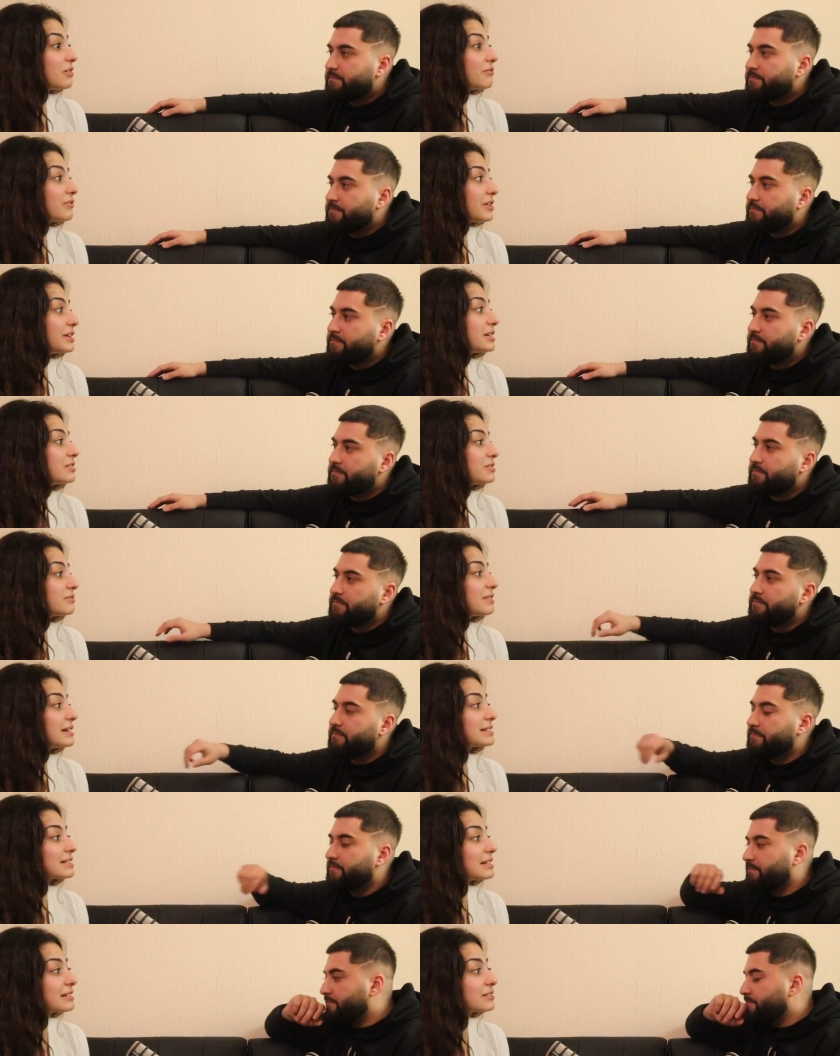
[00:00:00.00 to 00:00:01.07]
Speaker 1: very good
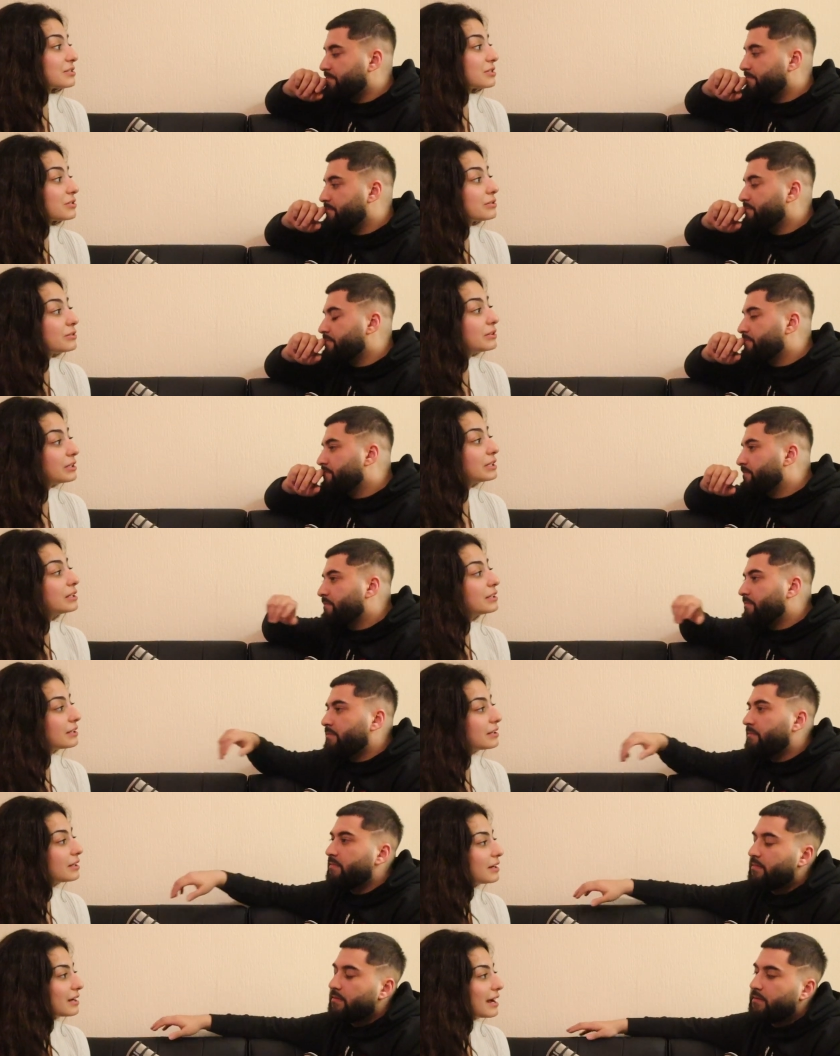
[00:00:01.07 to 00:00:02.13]
wrestling too
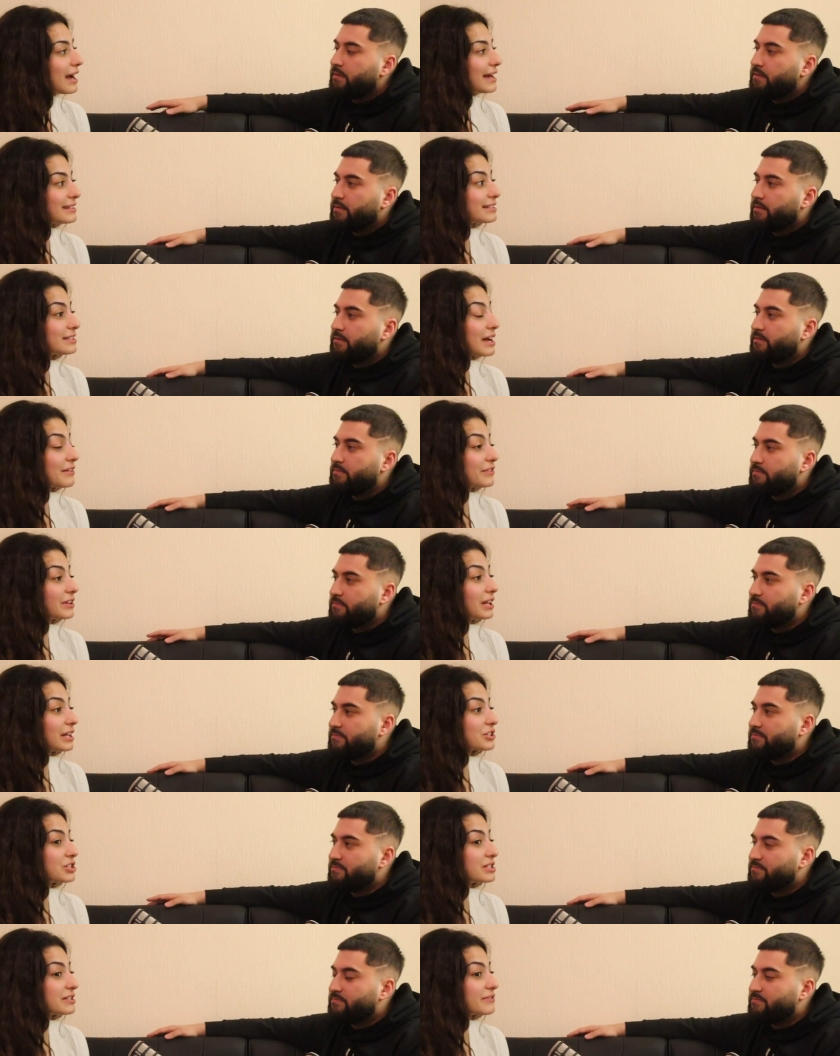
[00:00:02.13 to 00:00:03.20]
and I feel like
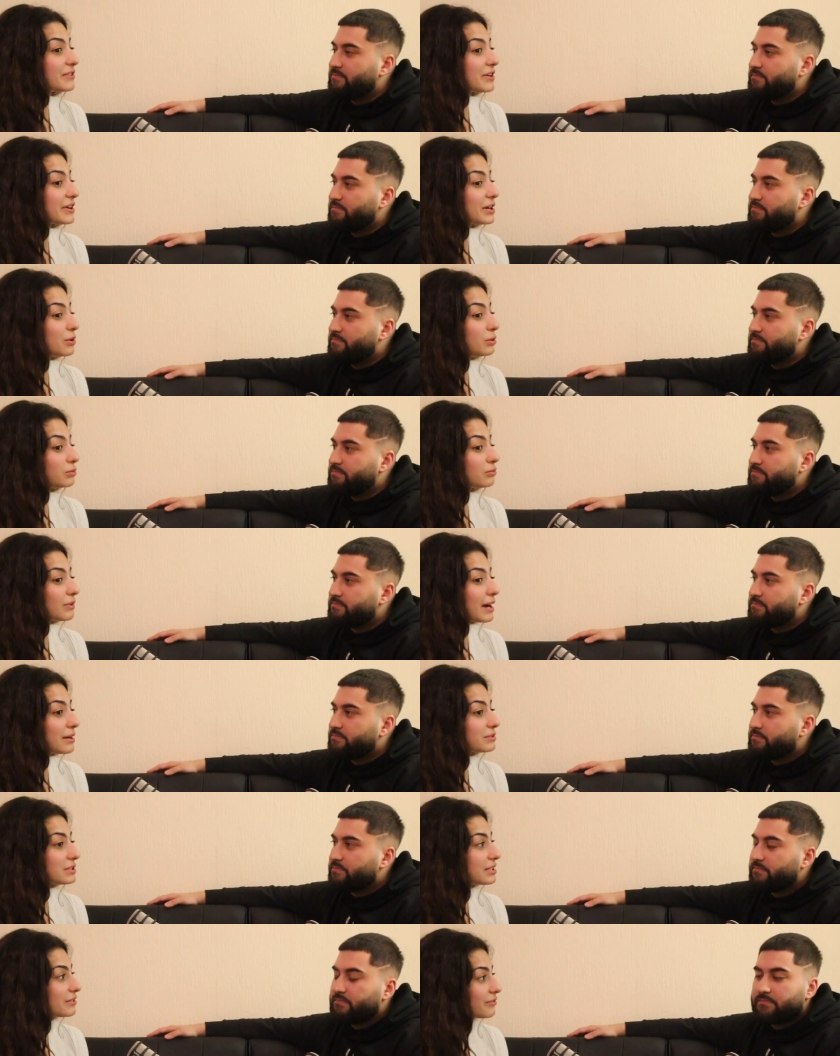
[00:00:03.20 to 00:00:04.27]
she's a very
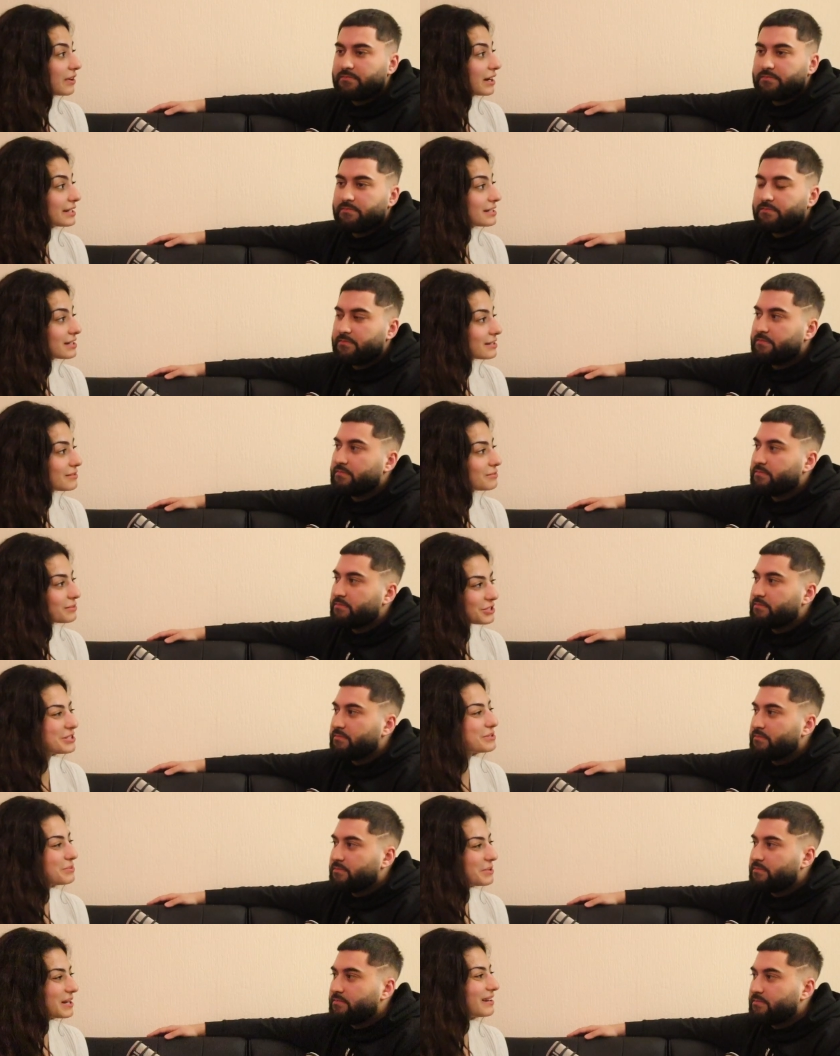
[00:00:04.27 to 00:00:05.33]
all-rounded fighter which
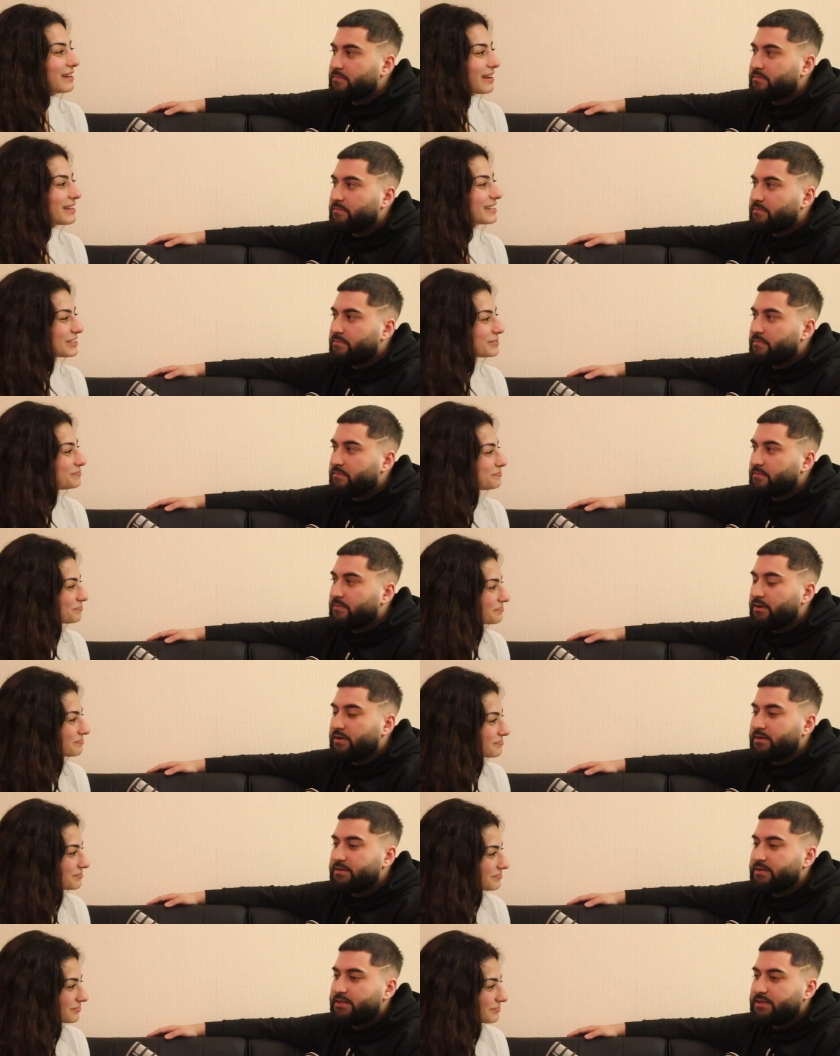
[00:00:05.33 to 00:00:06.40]
is what I like
Speaker 2: oh
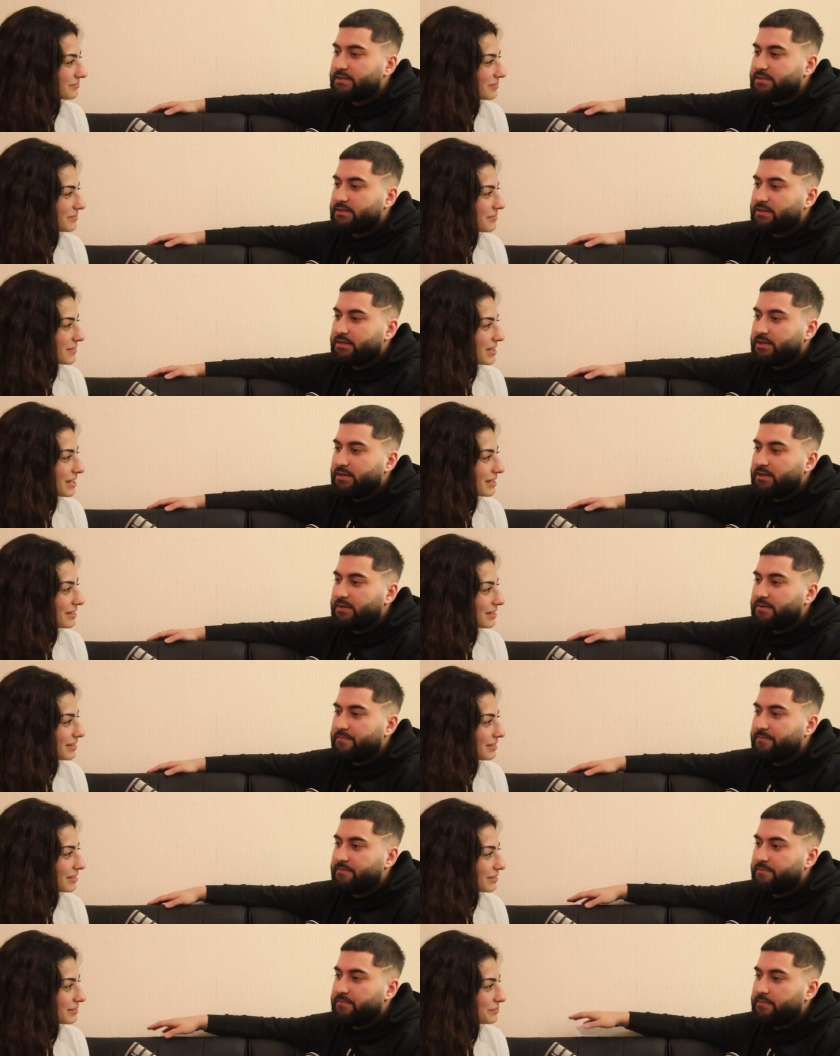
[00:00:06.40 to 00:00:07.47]
nice
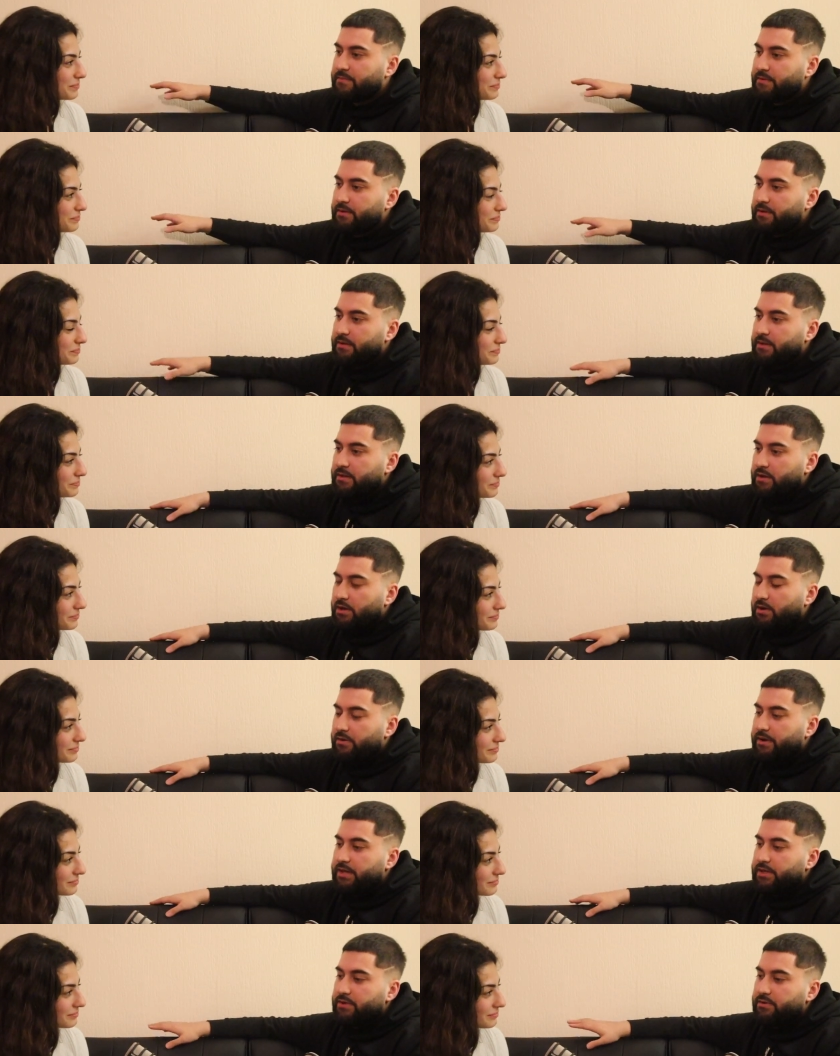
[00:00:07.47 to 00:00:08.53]
um all
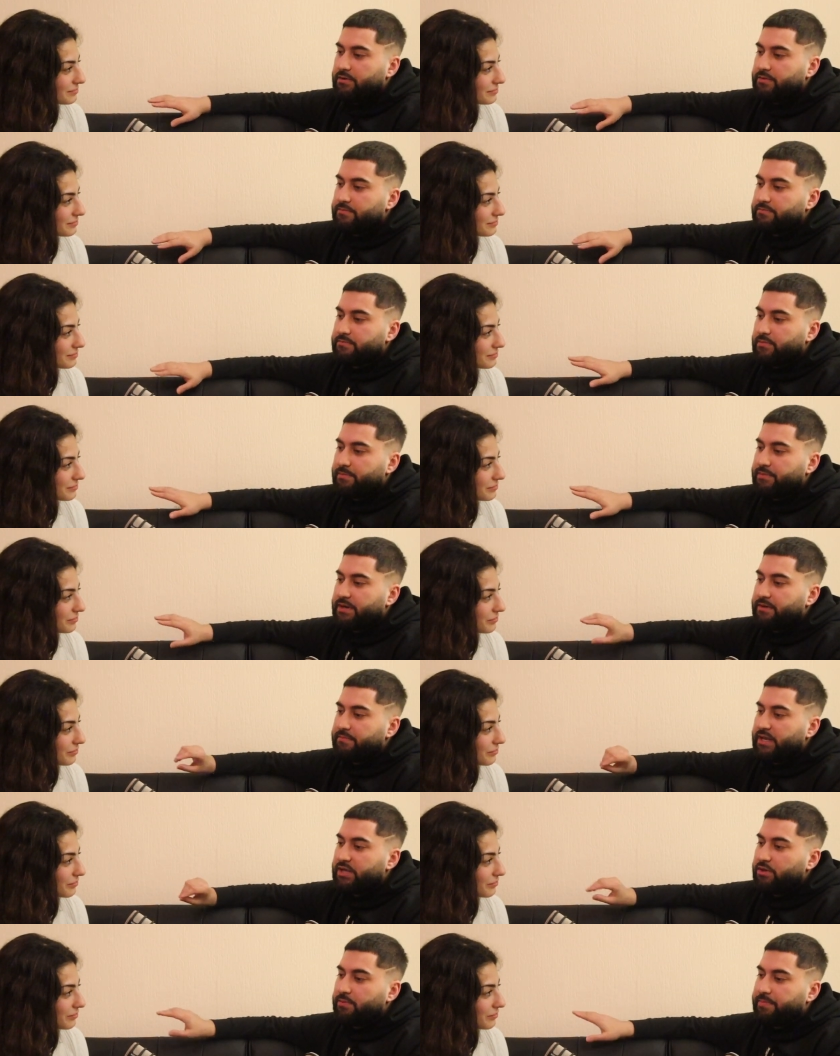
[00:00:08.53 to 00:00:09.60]
right, you're, I'm going to
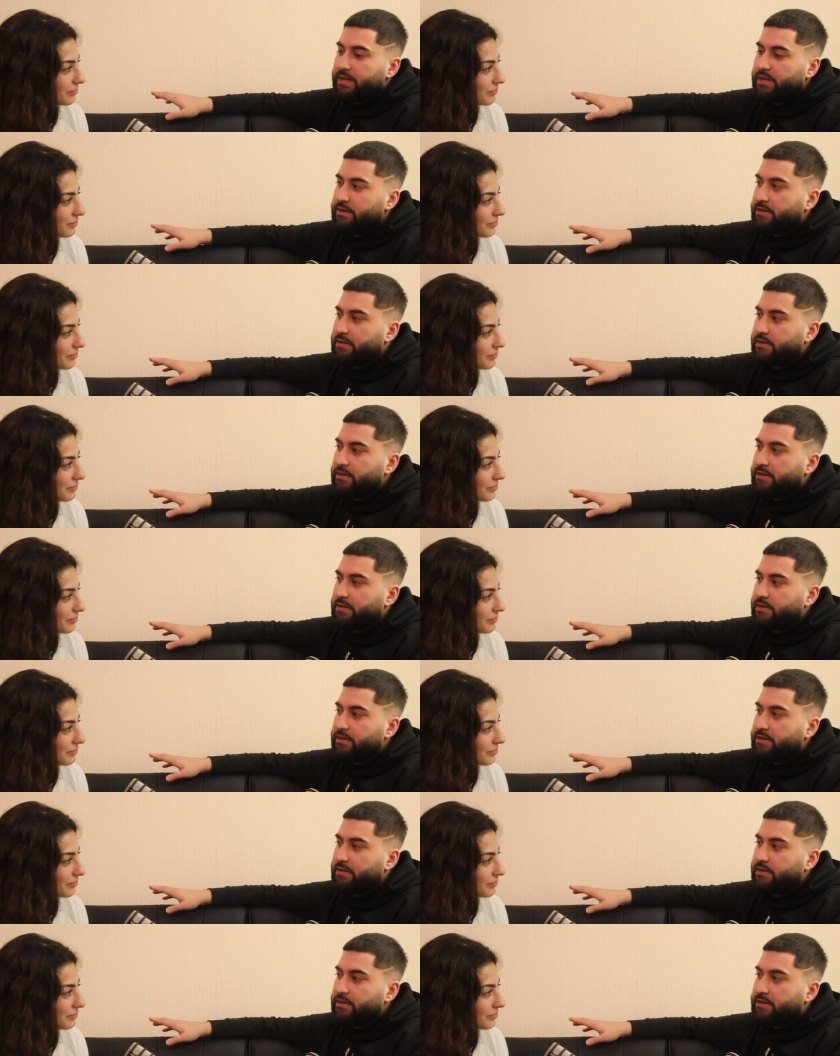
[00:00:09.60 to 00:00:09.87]
make you pick